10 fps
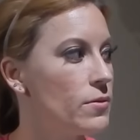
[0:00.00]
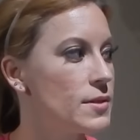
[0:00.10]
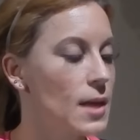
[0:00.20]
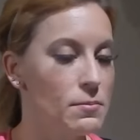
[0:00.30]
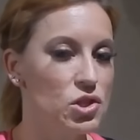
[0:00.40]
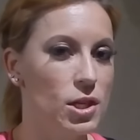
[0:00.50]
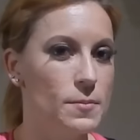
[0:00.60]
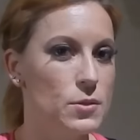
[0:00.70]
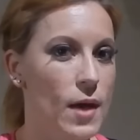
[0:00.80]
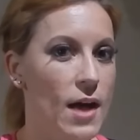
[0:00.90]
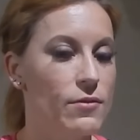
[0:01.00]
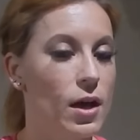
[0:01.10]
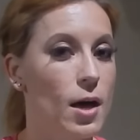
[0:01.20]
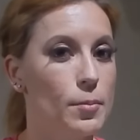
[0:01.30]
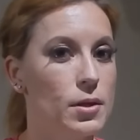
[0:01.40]
some gyms will have a
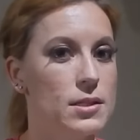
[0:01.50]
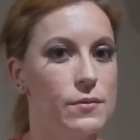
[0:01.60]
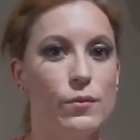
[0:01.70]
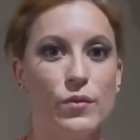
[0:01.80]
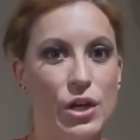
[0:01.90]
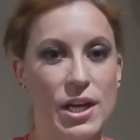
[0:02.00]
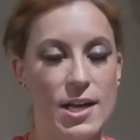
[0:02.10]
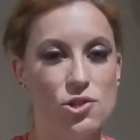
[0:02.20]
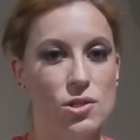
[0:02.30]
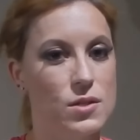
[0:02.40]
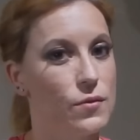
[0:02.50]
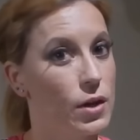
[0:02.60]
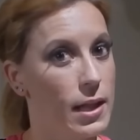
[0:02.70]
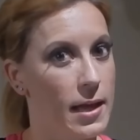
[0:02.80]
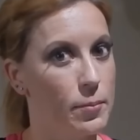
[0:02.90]
couple of different variations for
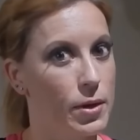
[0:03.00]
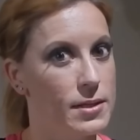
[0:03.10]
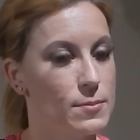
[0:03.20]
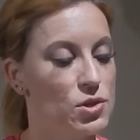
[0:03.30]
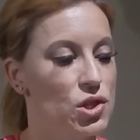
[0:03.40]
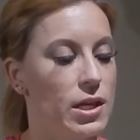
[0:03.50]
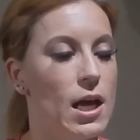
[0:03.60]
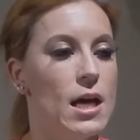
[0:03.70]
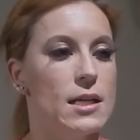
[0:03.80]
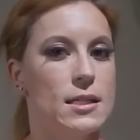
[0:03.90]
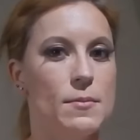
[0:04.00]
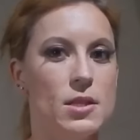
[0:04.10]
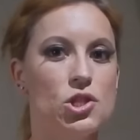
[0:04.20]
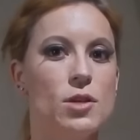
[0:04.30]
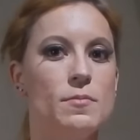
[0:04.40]
a leg press machine. Some of
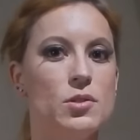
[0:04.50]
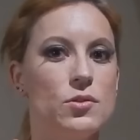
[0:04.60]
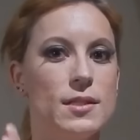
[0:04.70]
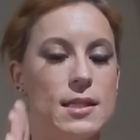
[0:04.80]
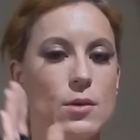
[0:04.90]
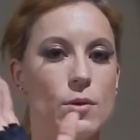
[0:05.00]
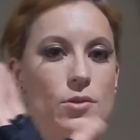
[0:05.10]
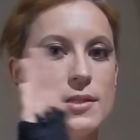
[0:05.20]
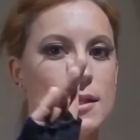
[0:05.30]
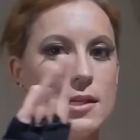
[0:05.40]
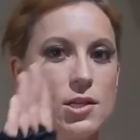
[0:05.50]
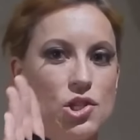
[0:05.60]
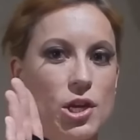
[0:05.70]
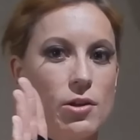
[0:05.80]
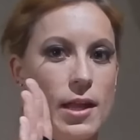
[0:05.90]
the gyms you'll see where you sit in a
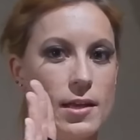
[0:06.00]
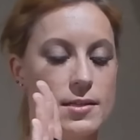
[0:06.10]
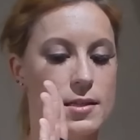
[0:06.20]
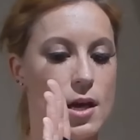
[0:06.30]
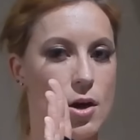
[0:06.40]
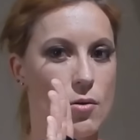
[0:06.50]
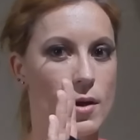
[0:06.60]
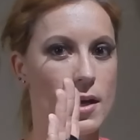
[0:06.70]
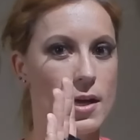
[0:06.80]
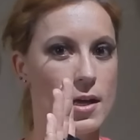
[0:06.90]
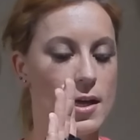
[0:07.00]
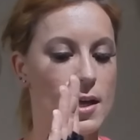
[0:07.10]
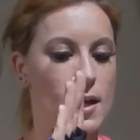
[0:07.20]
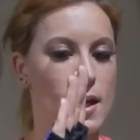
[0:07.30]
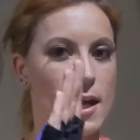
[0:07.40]
chair like so,
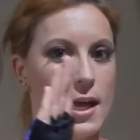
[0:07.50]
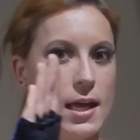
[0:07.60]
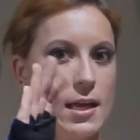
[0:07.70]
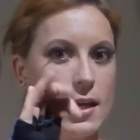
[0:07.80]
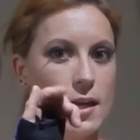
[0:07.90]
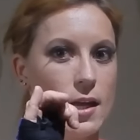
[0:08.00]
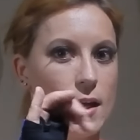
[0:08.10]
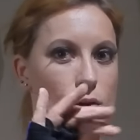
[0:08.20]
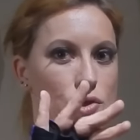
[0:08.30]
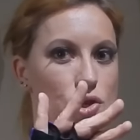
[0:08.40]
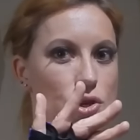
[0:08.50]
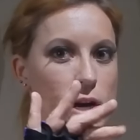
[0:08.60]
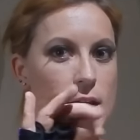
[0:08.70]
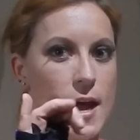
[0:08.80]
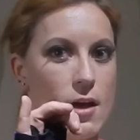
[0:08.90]
and it goes
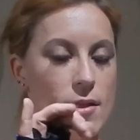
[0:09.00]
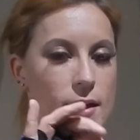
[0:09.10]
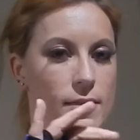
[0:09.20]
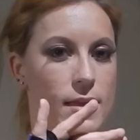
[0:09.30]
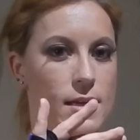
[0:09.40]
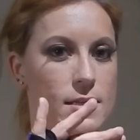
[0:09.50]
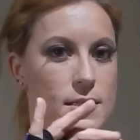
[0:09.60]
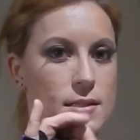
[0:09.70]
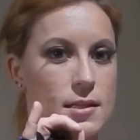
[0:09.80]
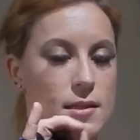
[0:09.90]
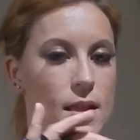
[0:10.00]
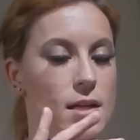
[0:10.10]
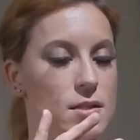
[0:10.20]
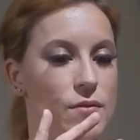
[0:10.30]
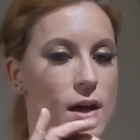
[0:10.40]
straight out like this,
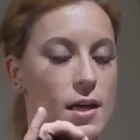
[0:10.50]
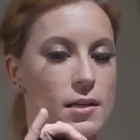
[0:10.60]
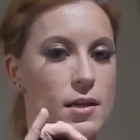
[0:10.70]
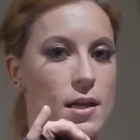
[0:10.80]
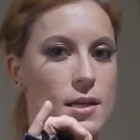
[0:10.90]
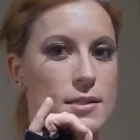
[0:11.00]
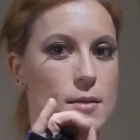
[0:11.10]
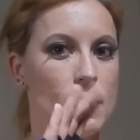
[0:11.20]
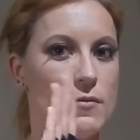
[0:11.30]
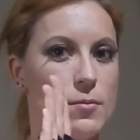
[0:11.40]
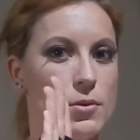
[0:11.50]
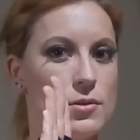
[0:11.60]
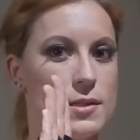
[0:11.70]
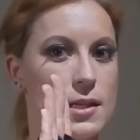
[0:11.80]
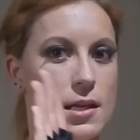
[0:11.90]
that's fine. Some of them you'll
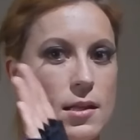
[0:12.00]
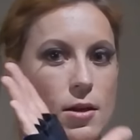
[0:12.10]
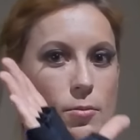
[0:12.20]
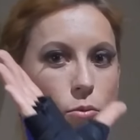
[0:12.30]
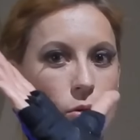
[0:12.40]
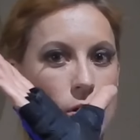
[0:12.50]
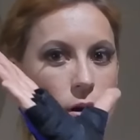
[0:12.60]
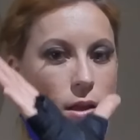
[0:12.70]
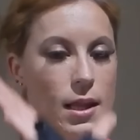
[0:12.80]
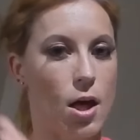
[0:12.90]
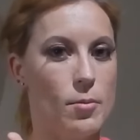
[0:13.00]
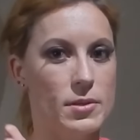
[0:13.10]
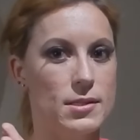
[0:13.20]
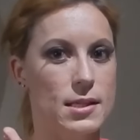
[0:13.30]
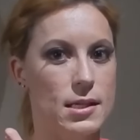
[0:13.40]
see that are more
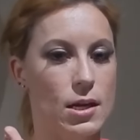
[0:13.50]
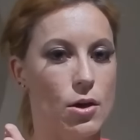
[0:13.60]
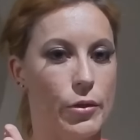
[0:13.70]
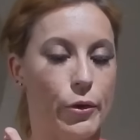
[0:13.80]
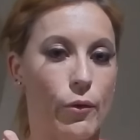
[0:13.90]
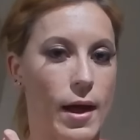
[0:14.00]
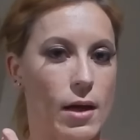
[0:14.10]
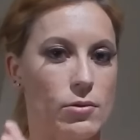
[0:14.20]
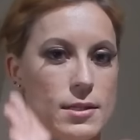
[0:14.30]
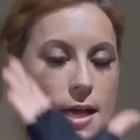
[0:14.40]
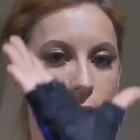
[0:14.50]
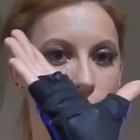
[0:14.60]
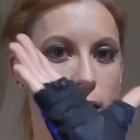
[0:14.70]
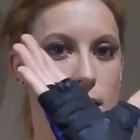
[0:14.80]
almost sitting on the ground at